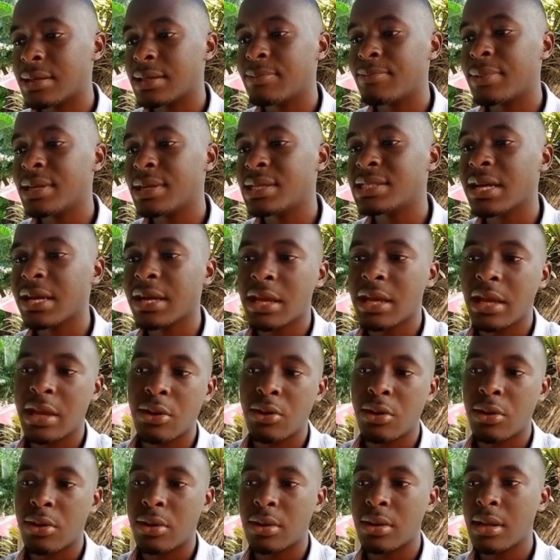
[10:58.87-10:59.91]
be
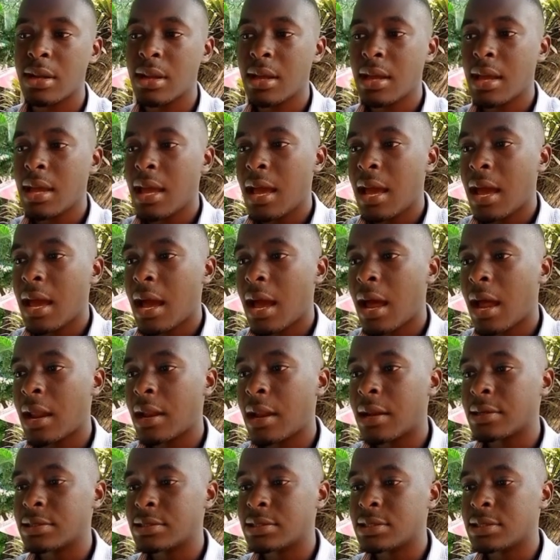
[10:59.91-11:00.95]
taken on.
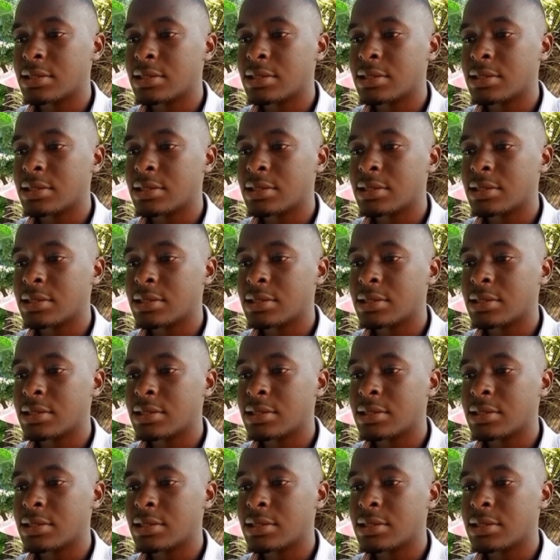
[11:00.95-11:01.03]
And